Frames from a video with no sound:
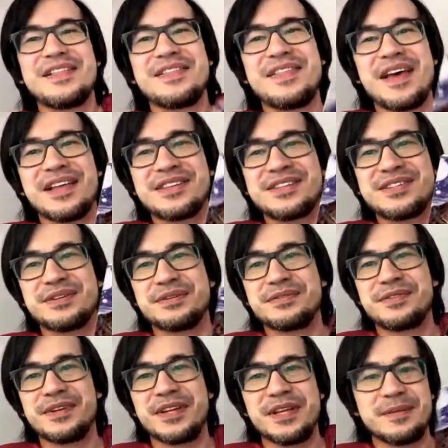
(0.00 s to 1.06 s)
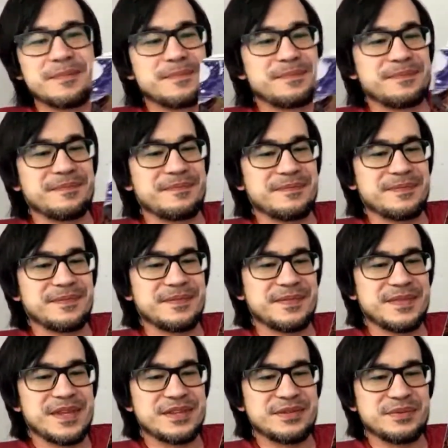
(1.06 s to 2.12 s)
That's so funny.
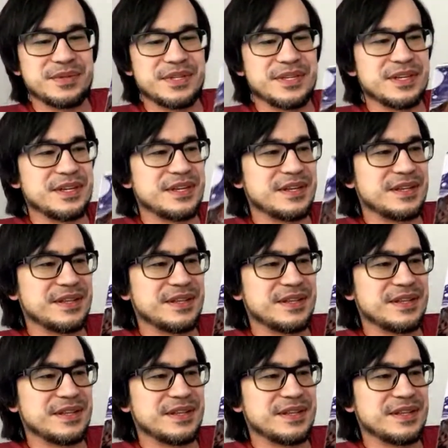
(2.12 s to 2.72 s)
That's really good.